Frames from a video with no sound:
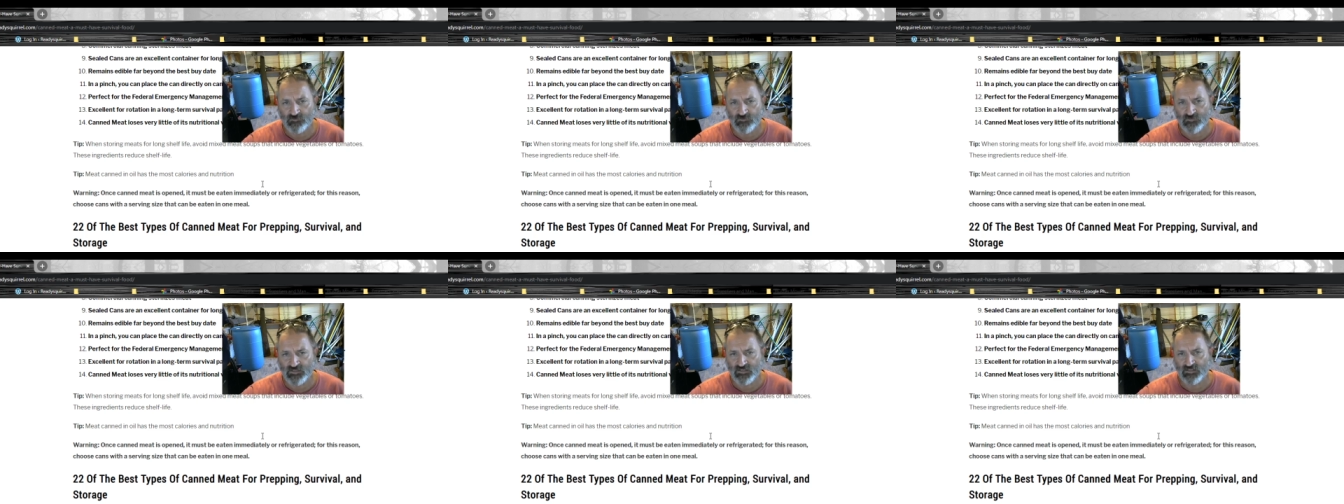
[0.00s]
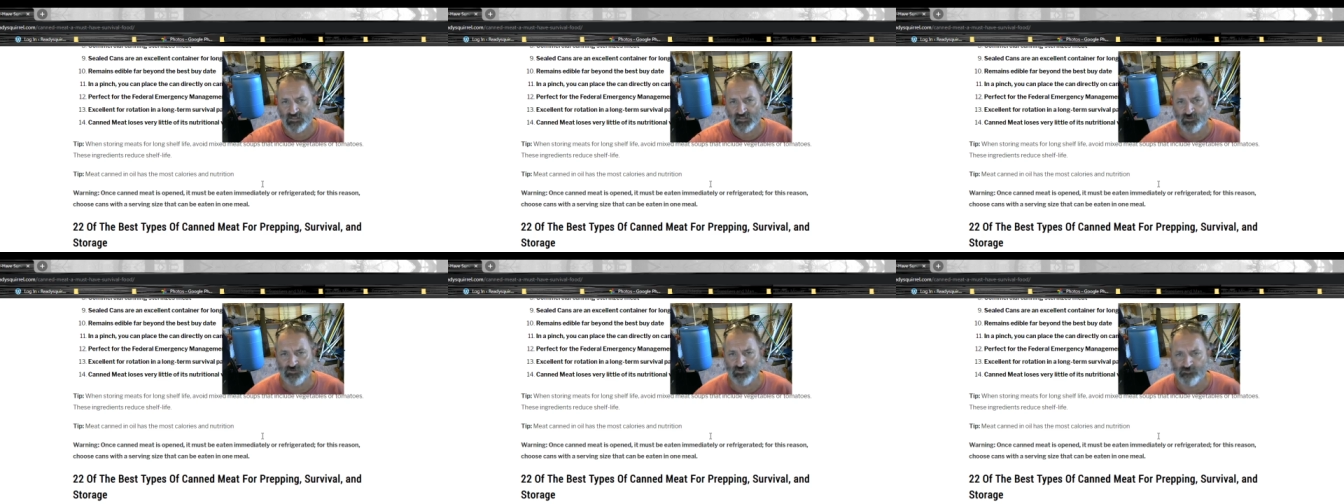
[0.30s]
that
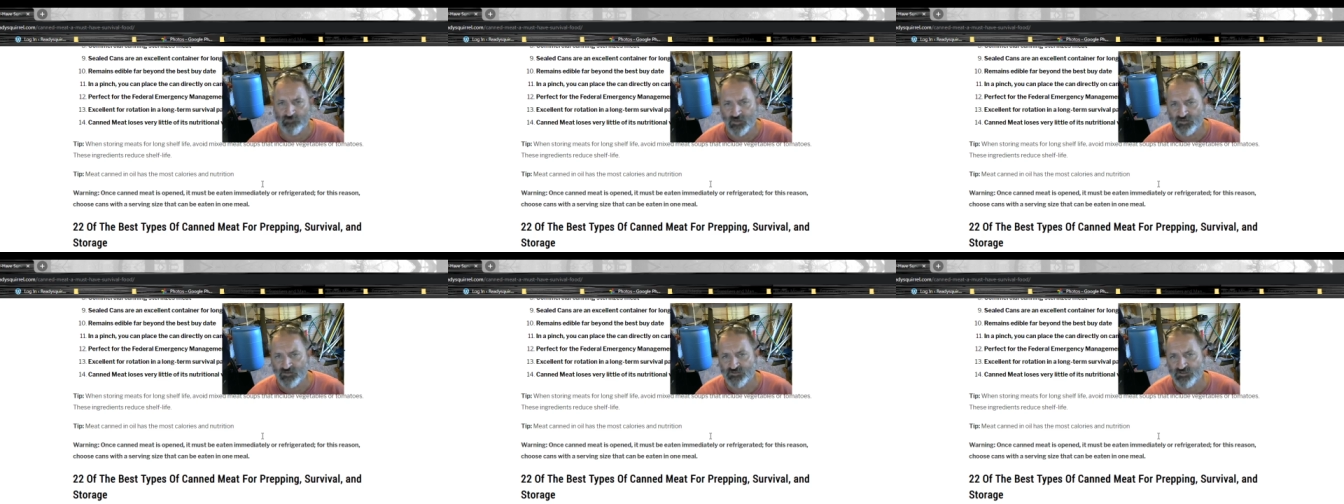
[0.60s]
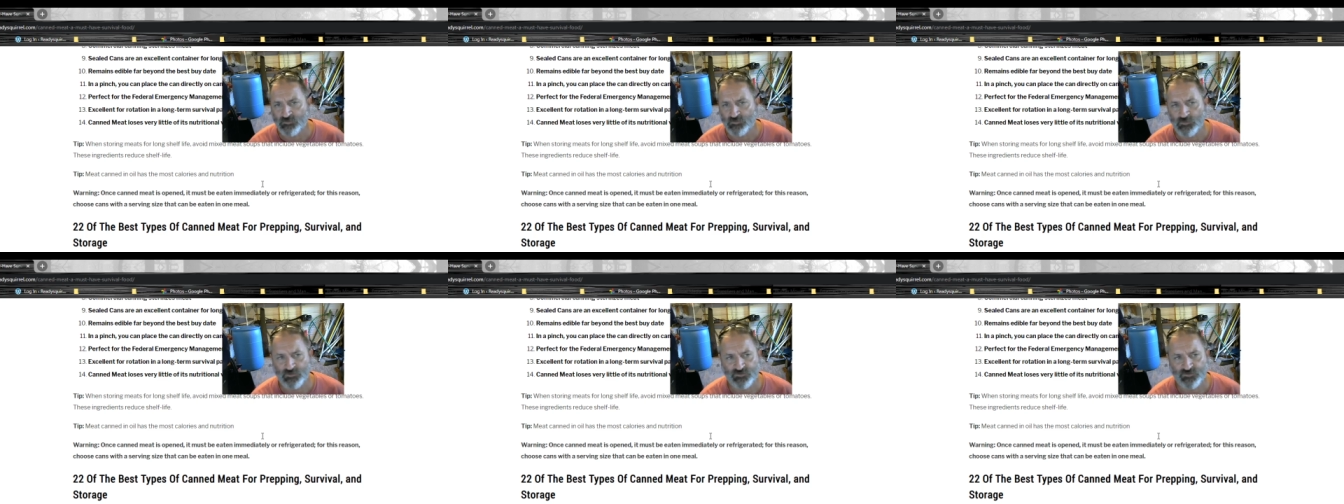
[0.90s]
include
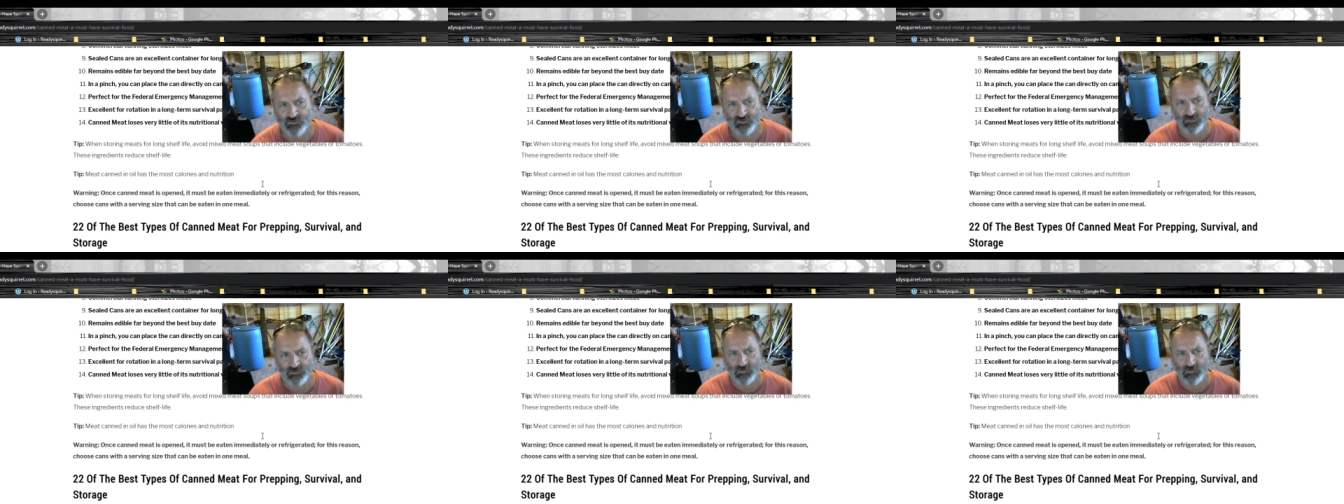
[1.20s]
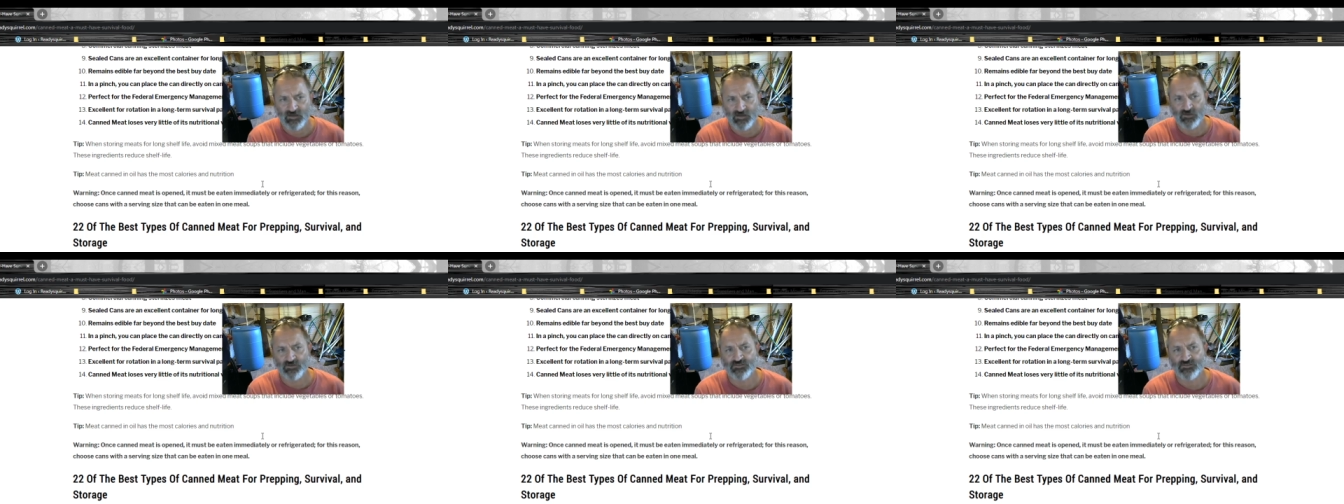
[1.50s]
vegetables or
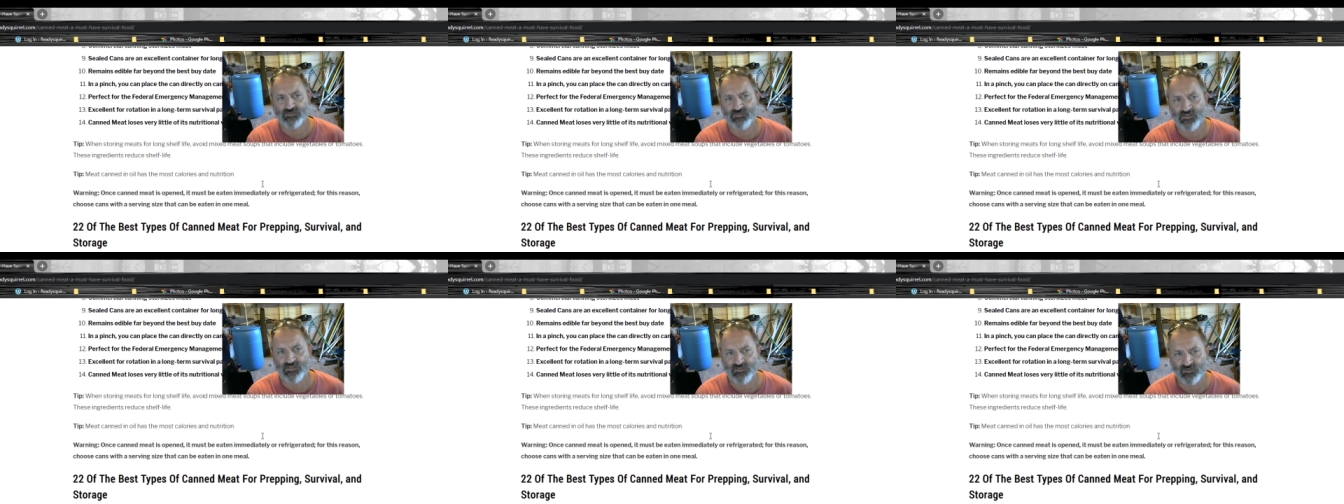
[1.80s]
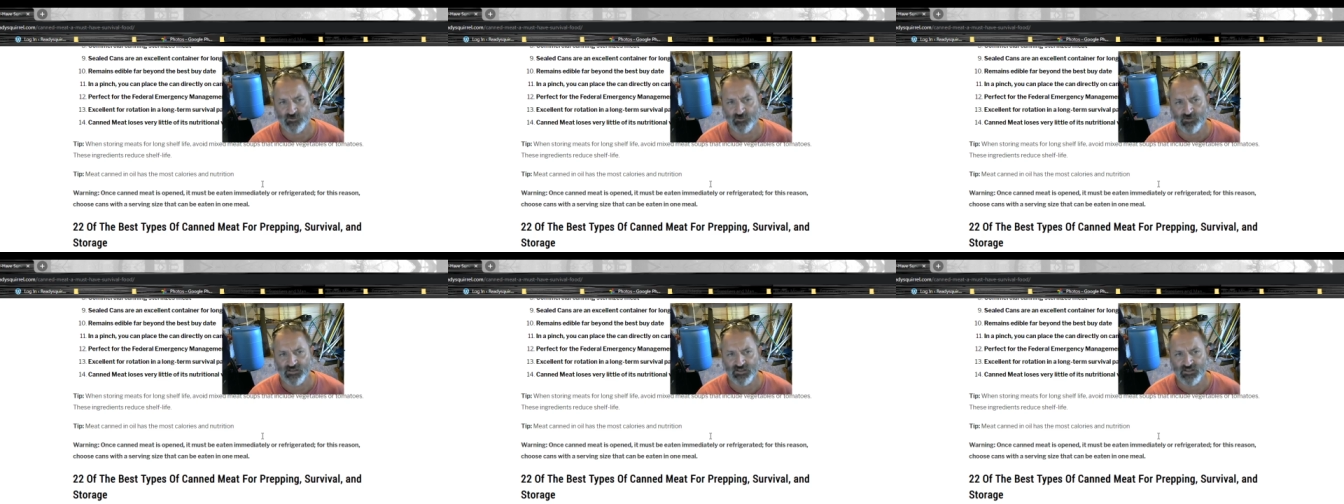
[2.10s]
tomatoes. These
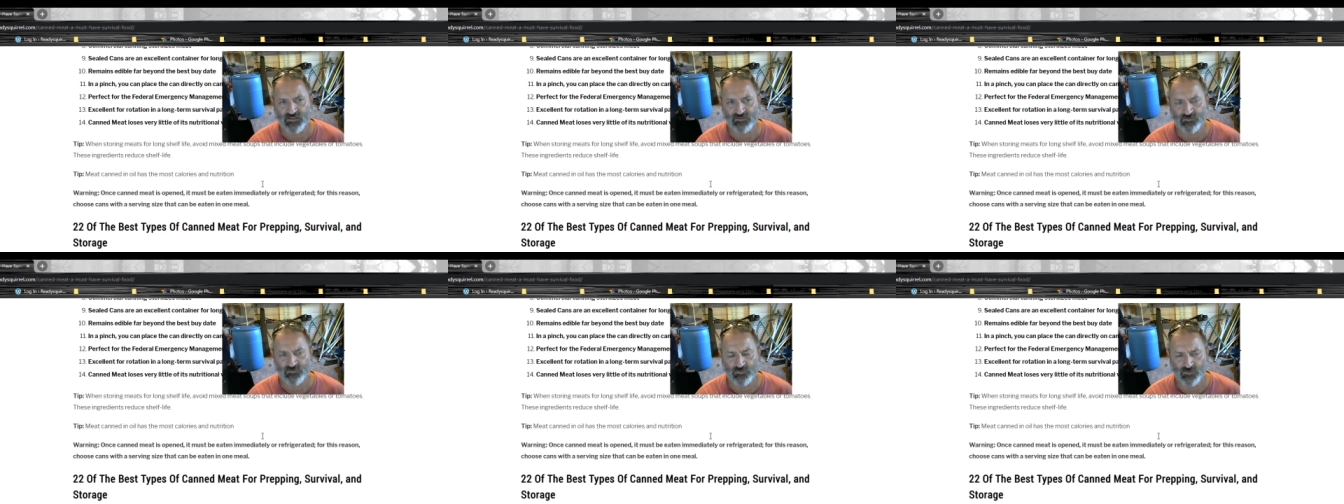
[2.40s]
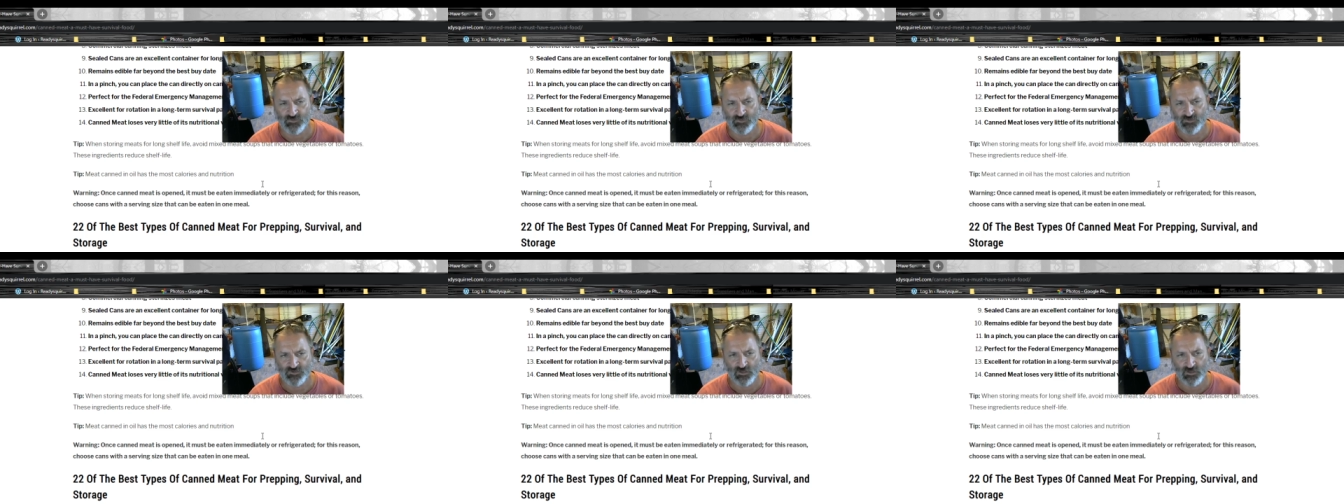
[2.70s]
ingredients
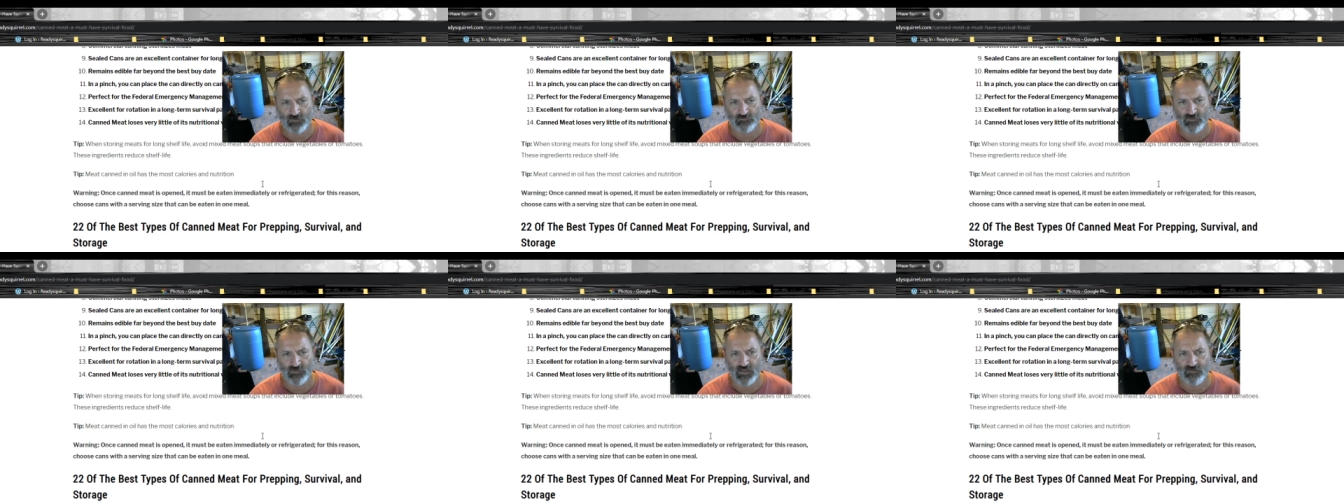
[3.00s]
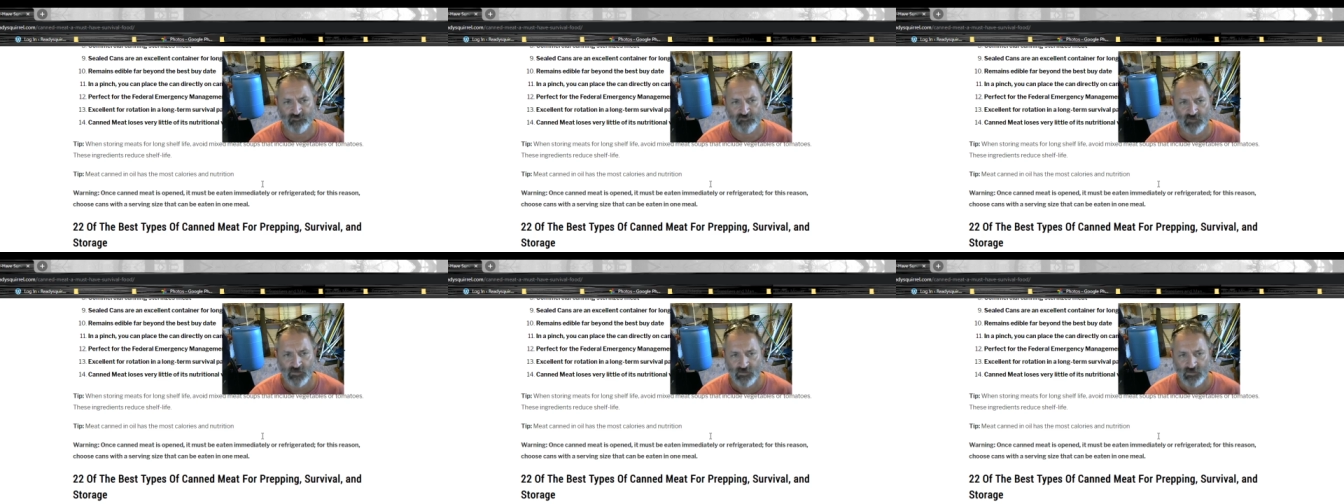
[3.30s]
reduce shelf
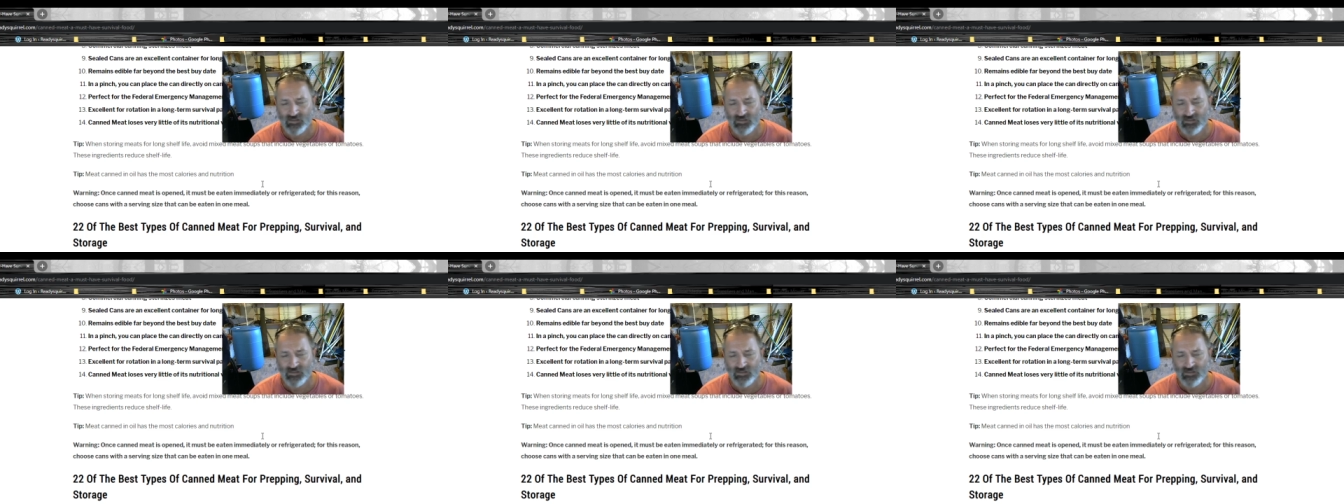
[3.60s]
life.